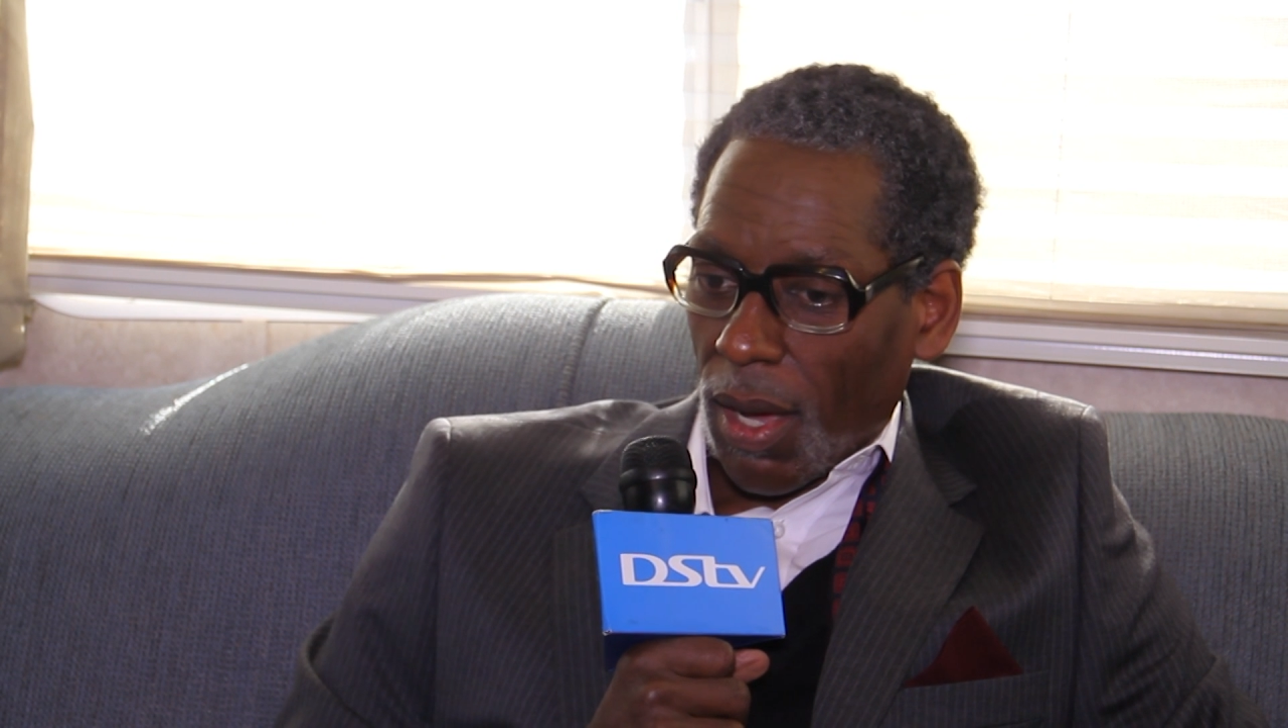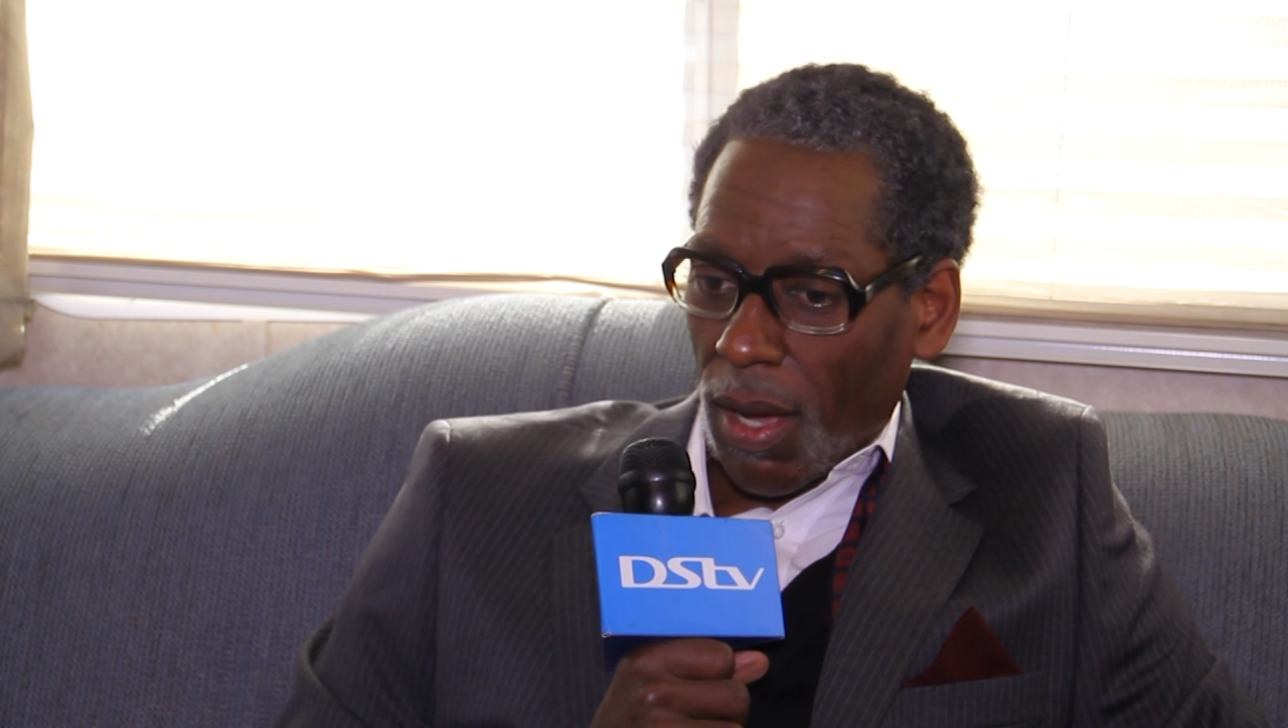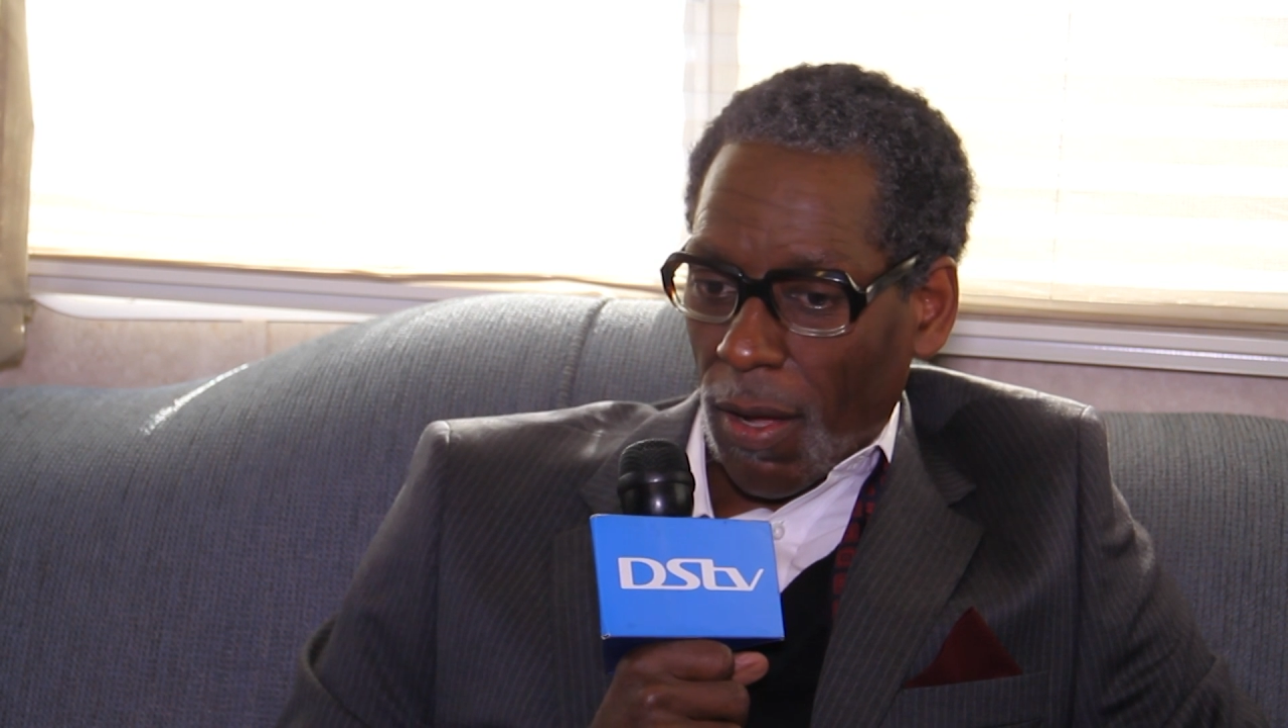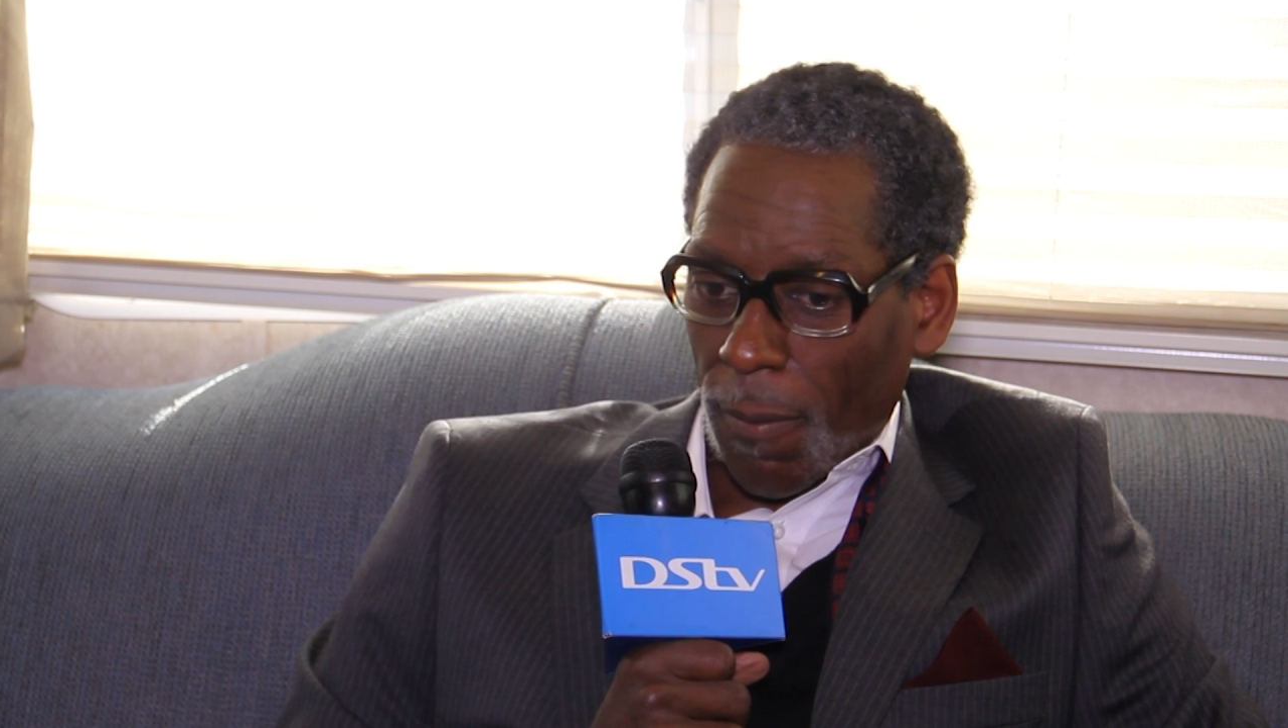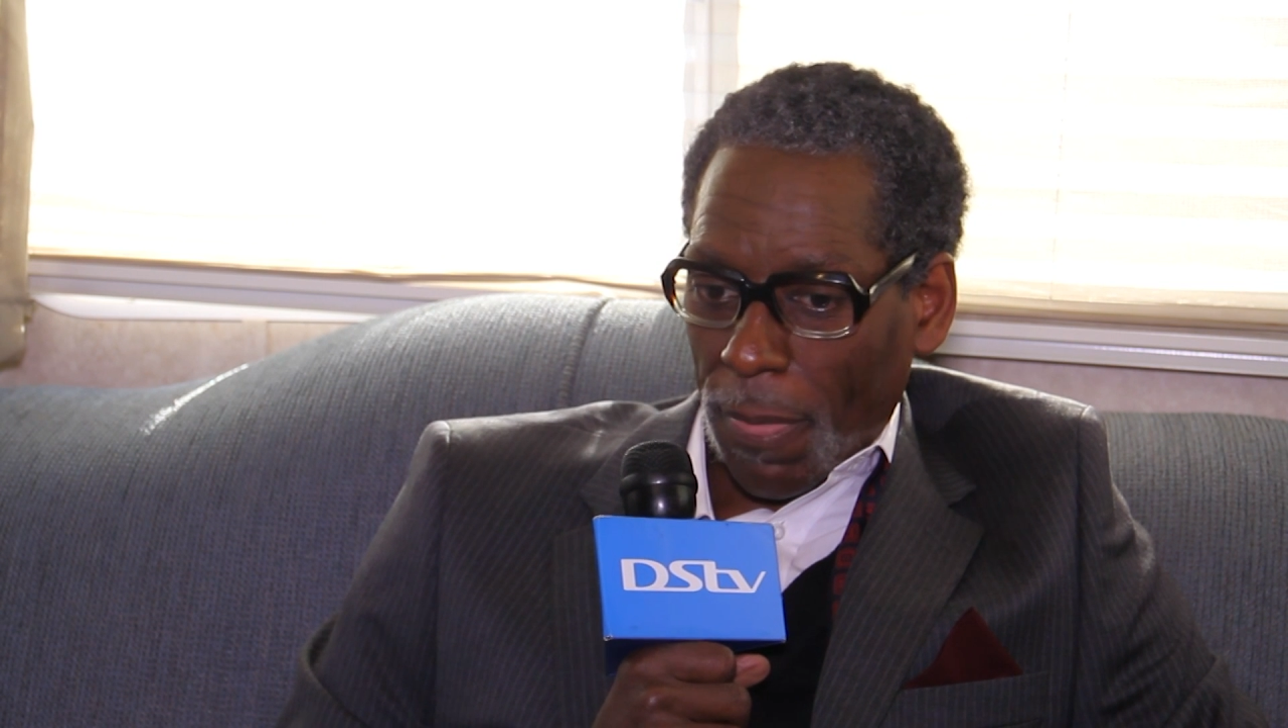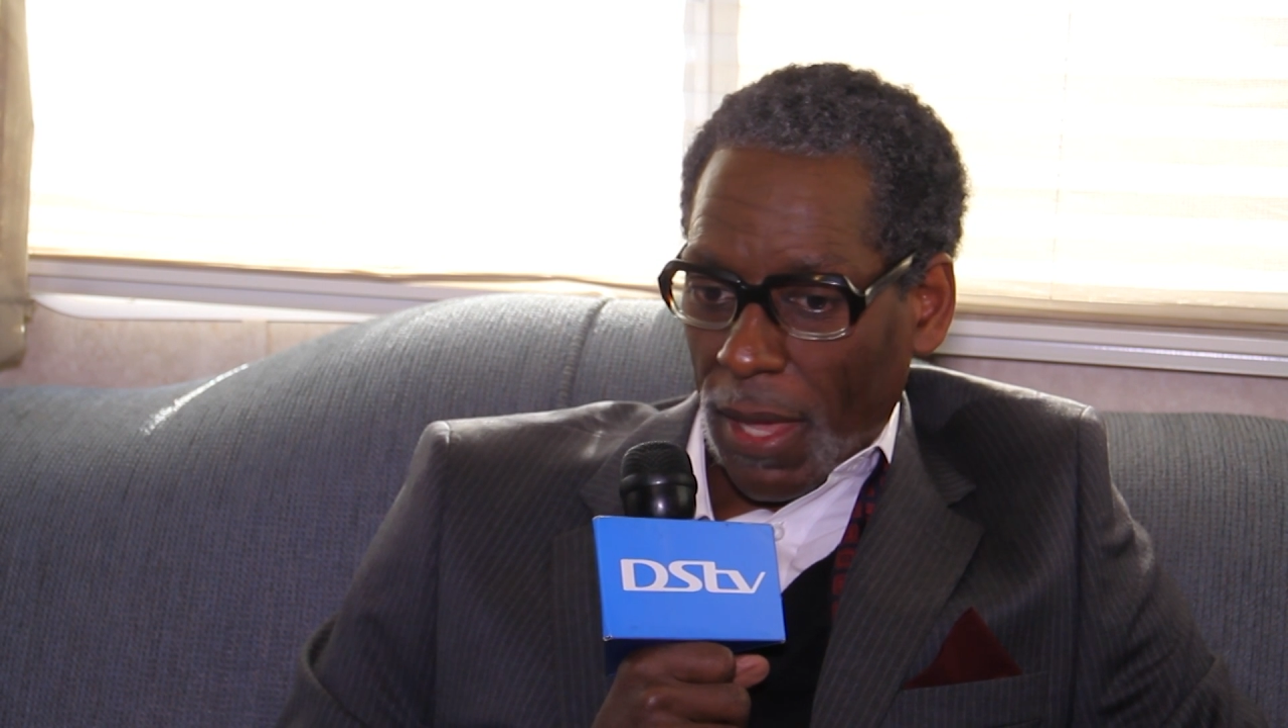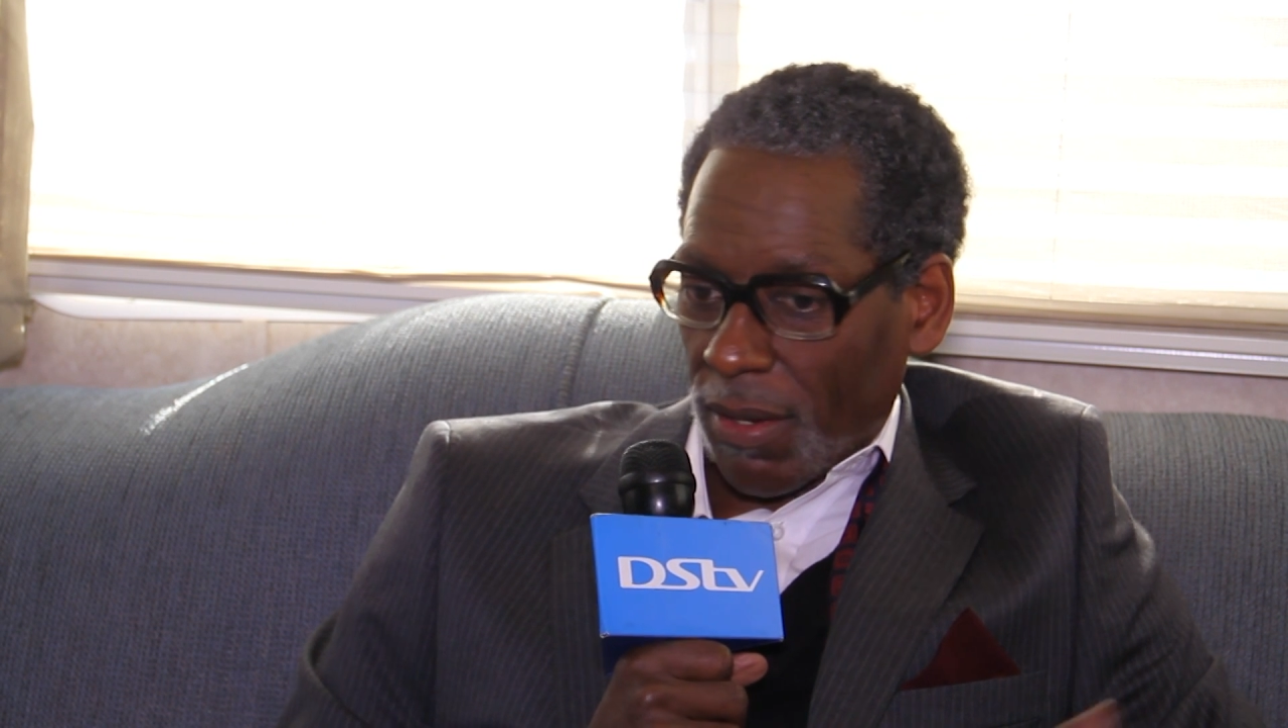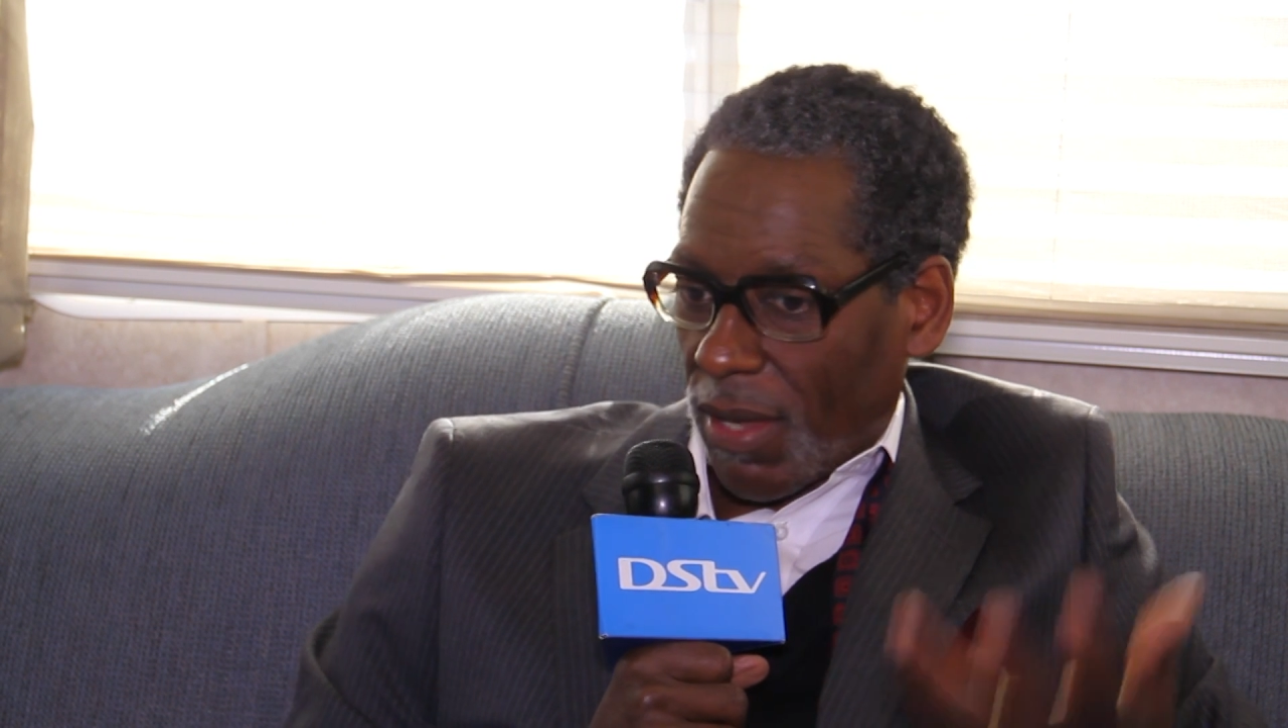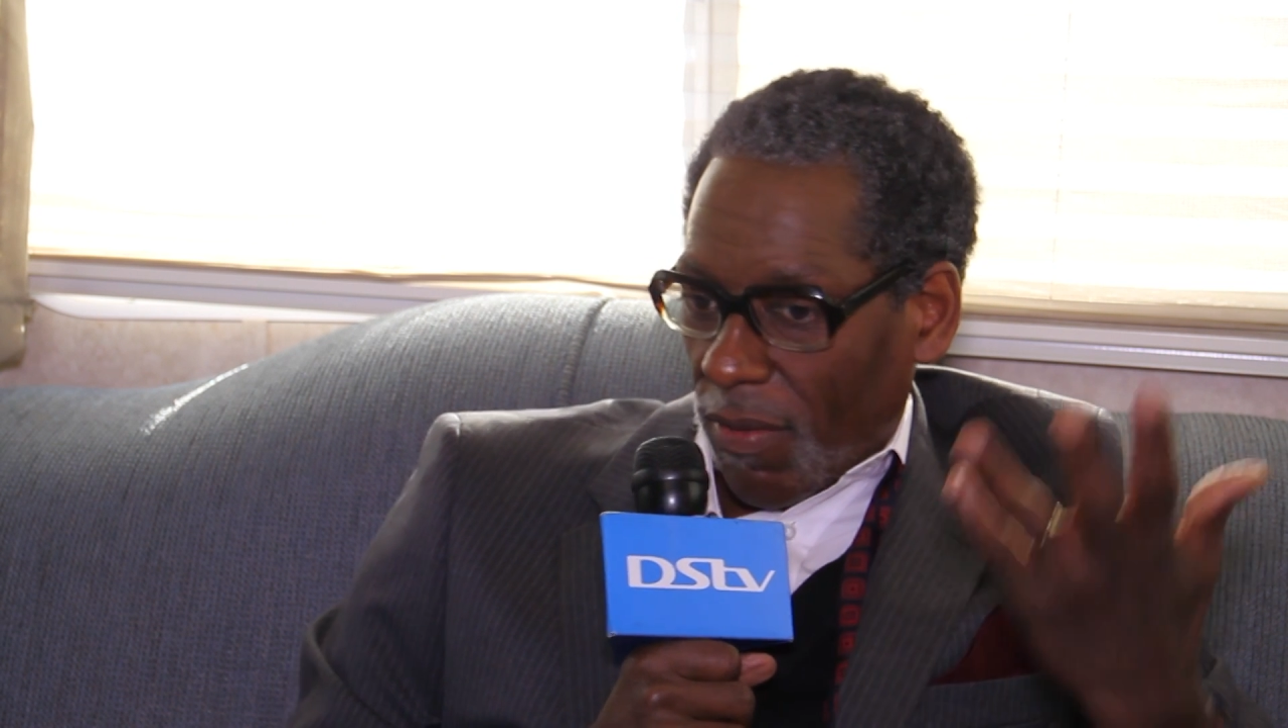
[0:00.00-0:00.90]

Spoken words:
And